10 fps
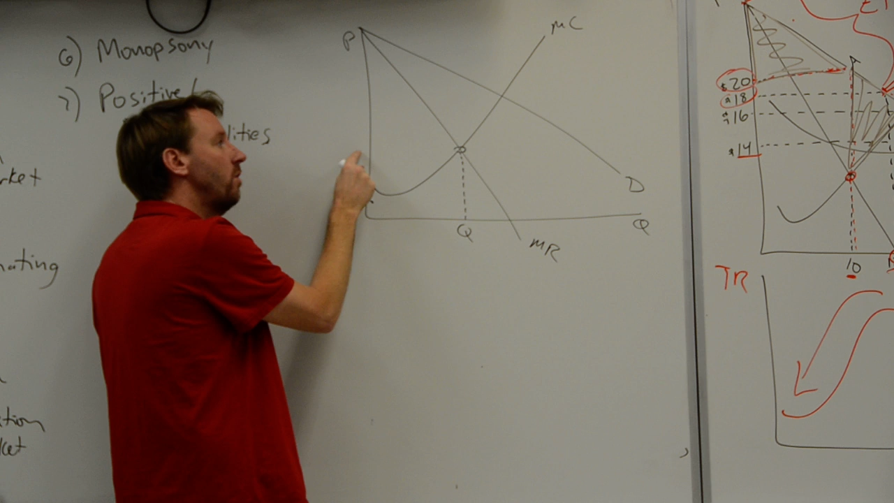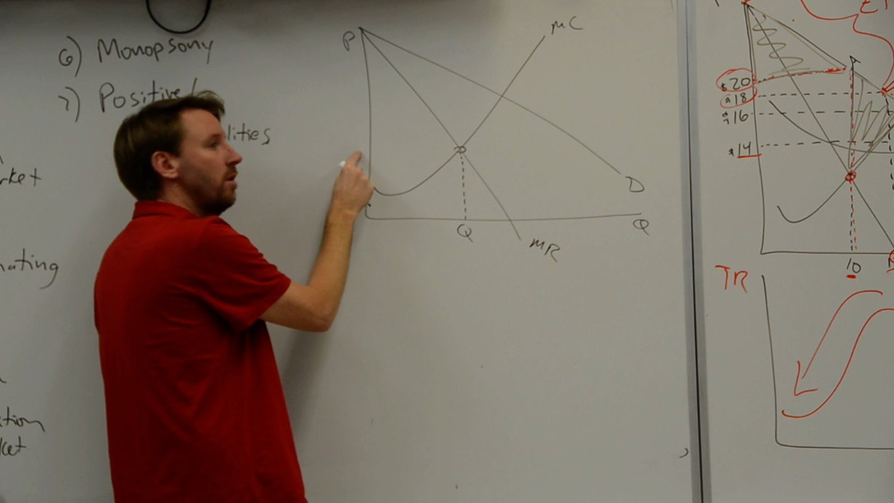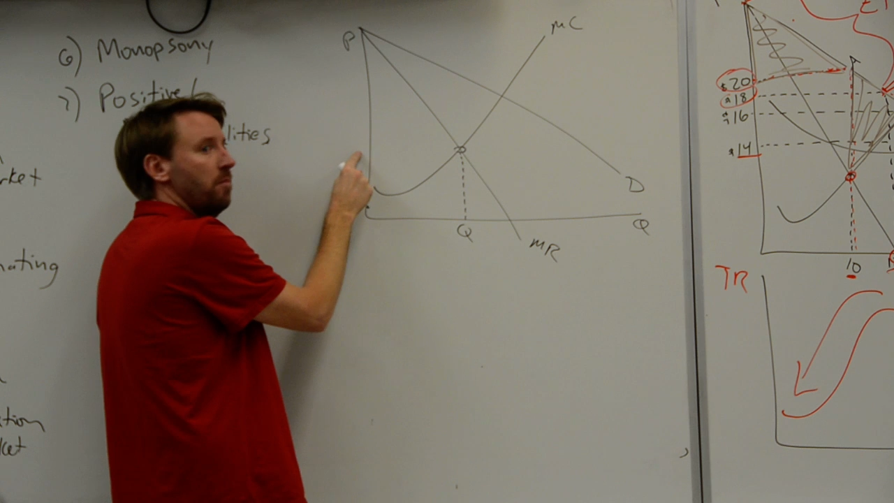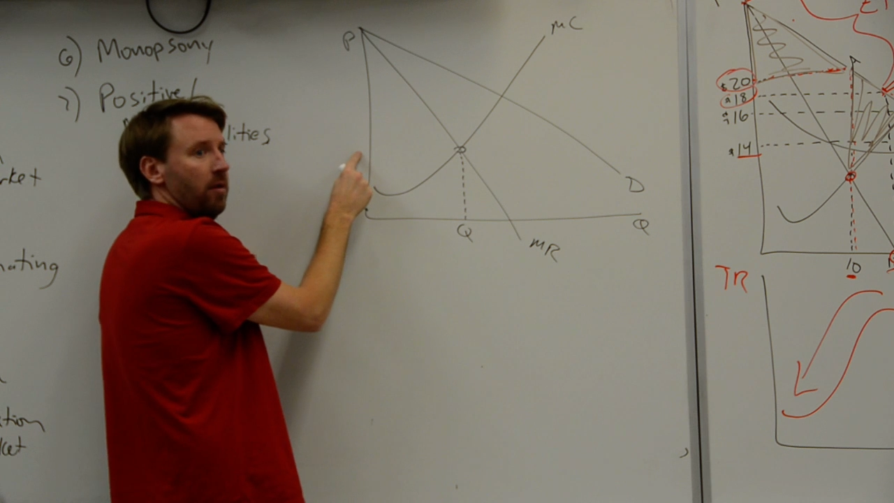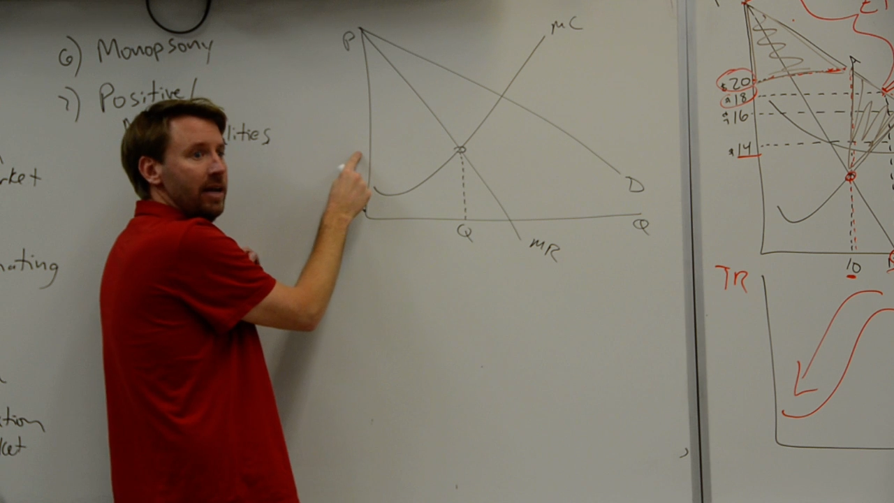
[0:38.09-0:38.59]

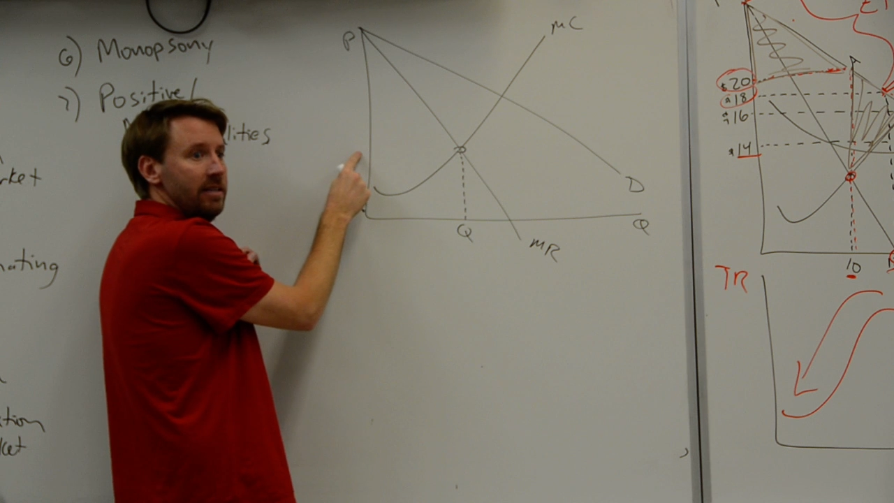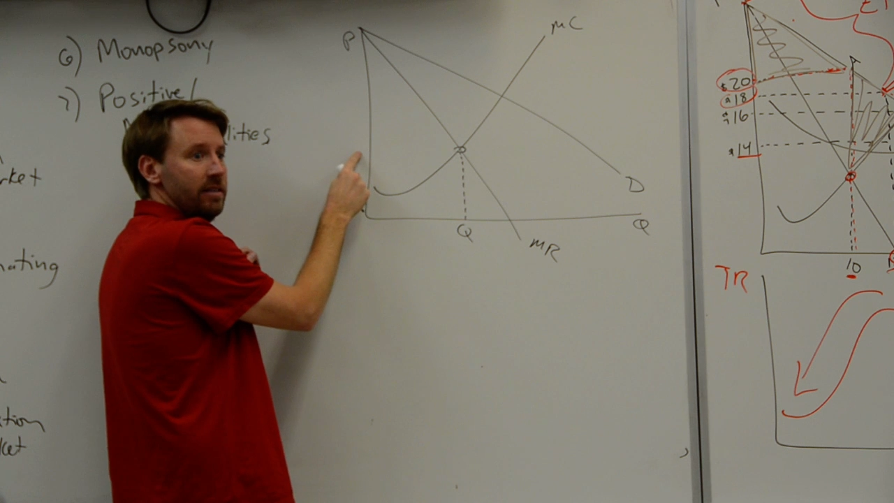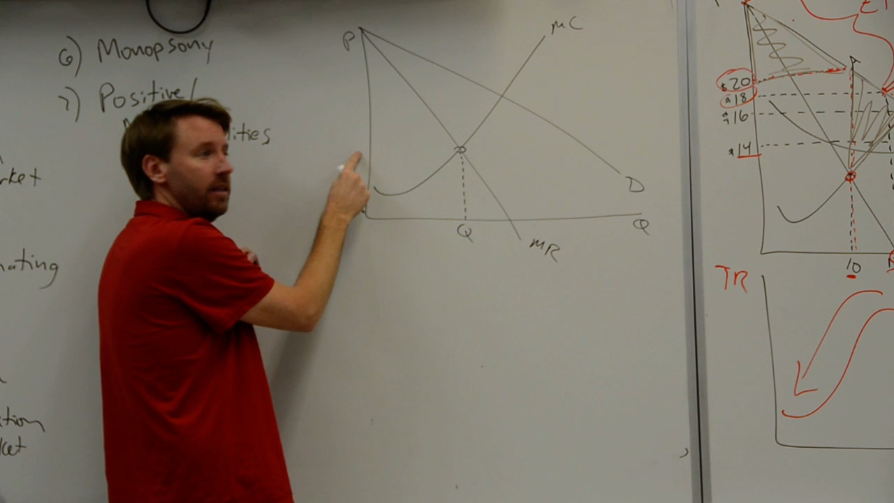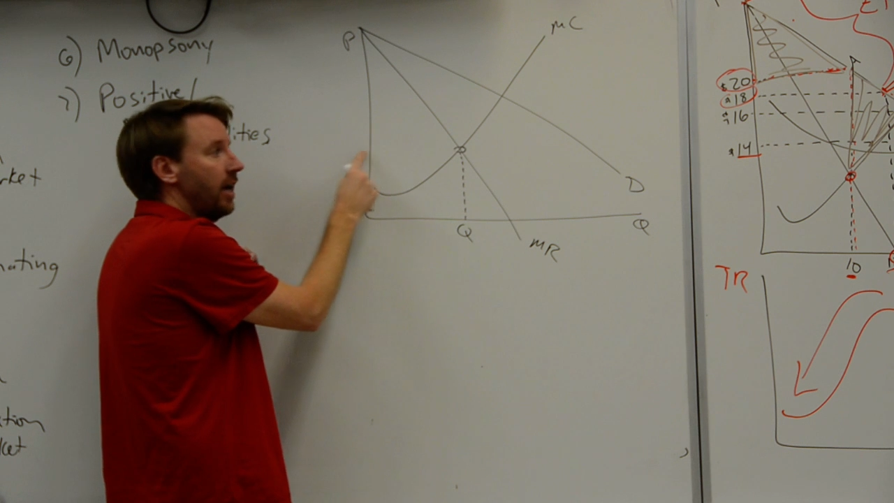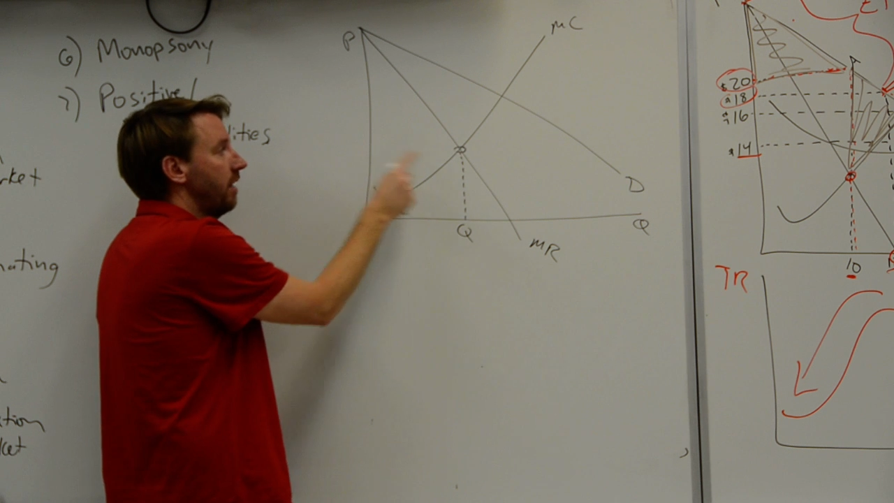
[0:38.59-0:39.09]
the
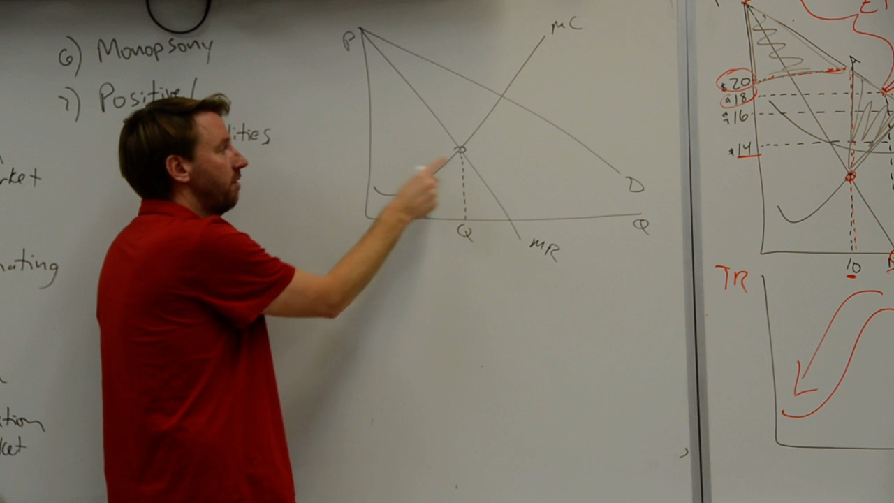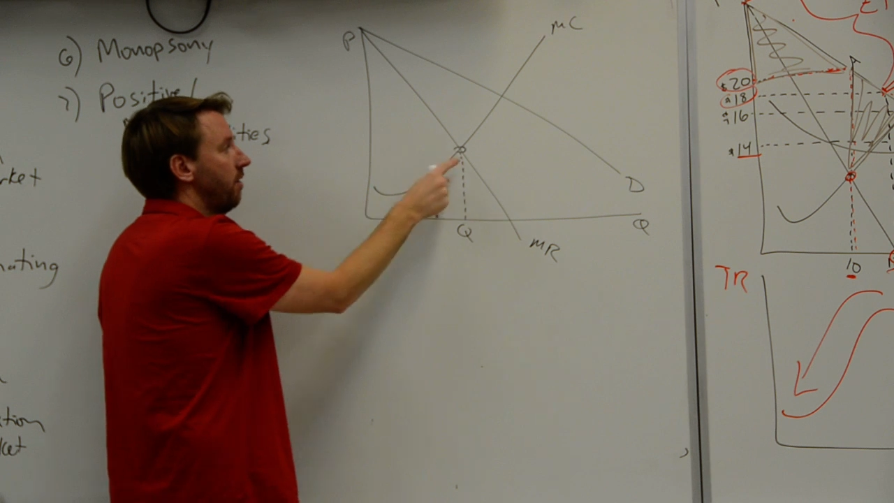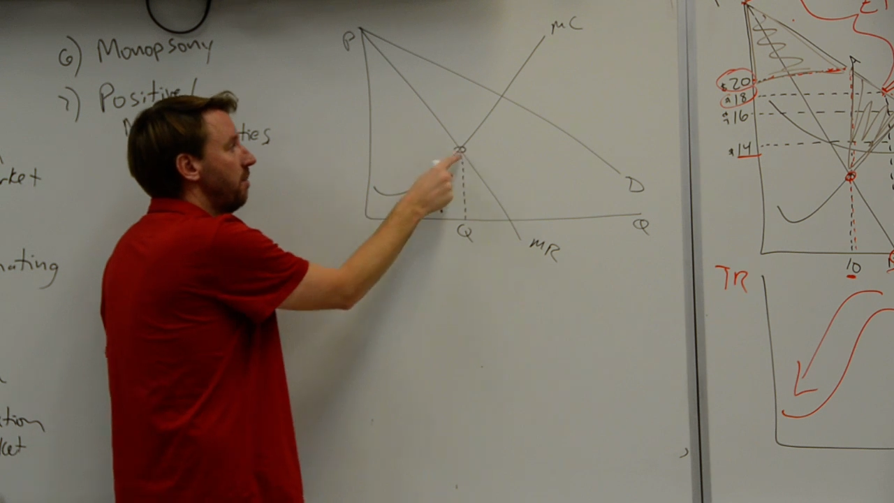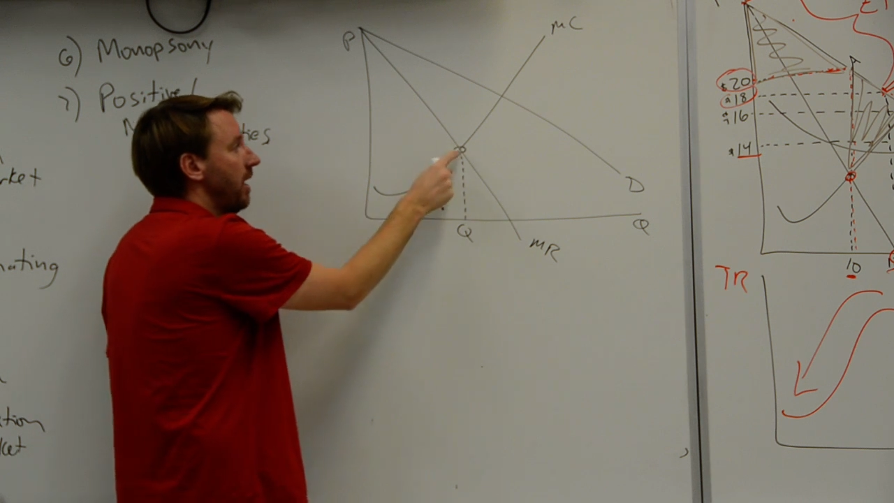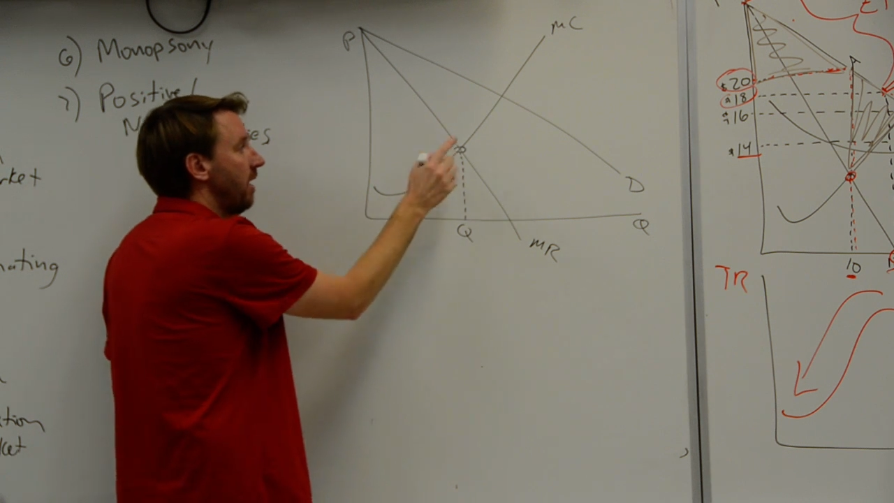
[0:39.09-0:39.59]
price line
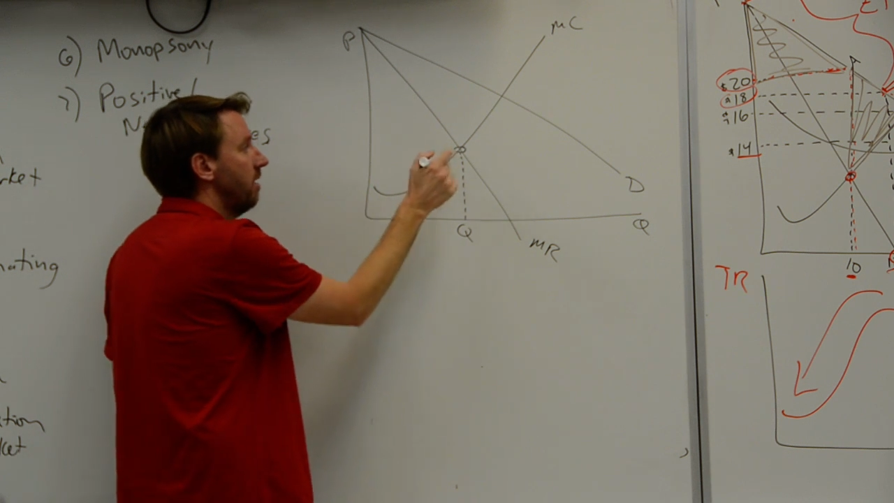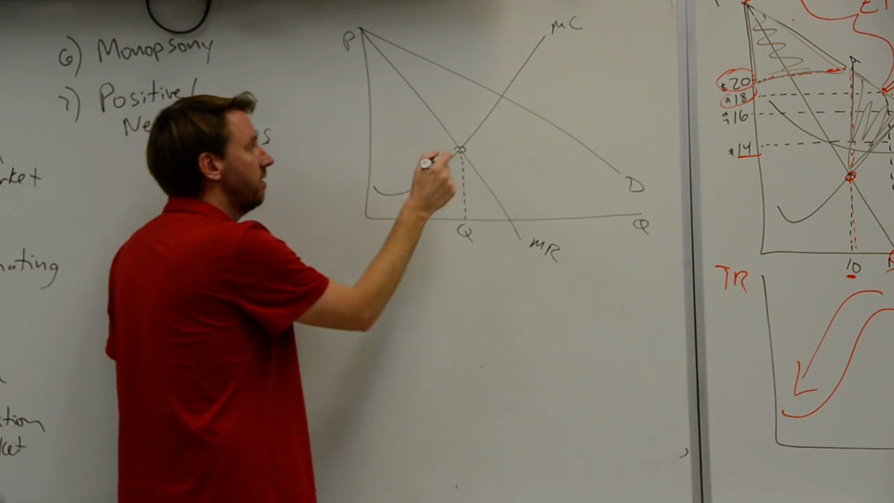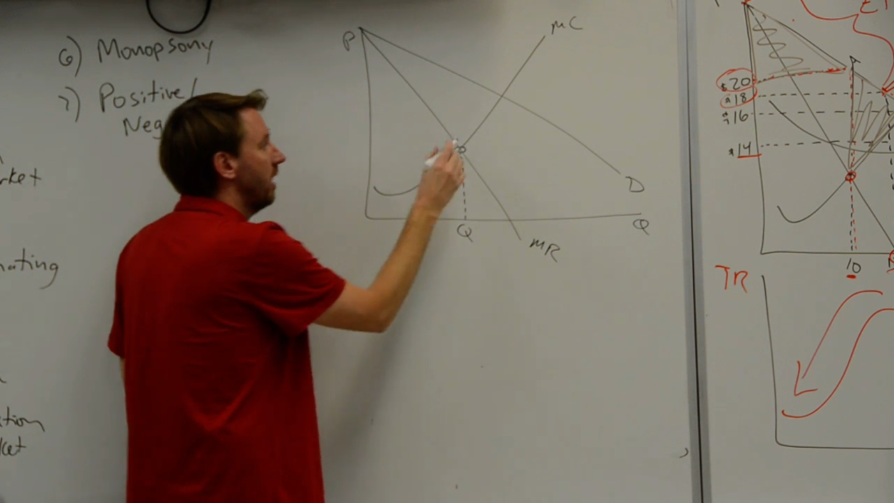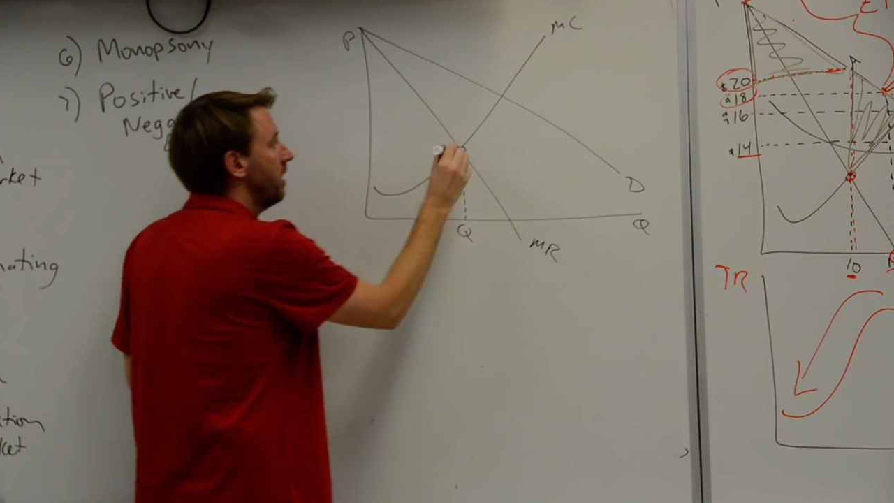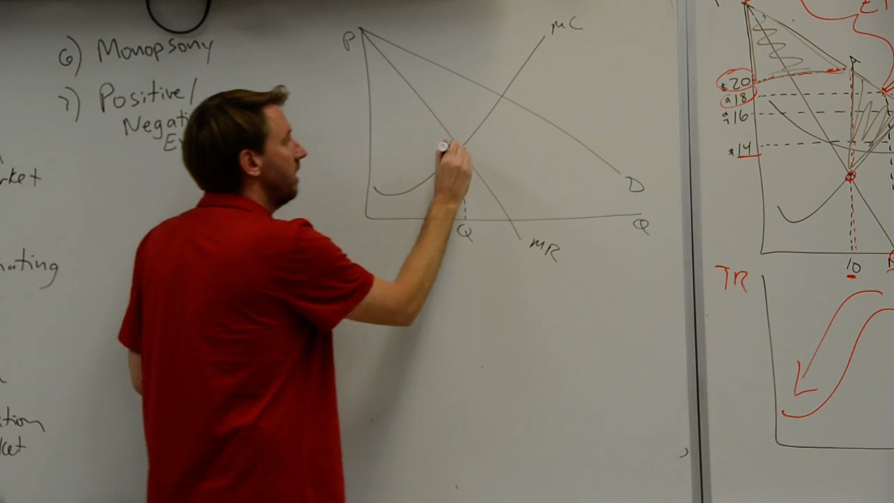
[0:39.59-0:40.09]
from that
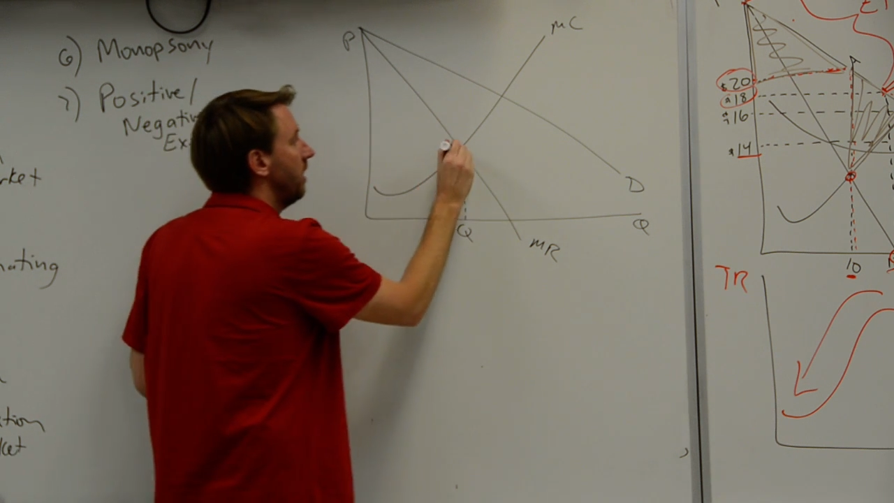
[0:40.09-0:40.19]
intersection.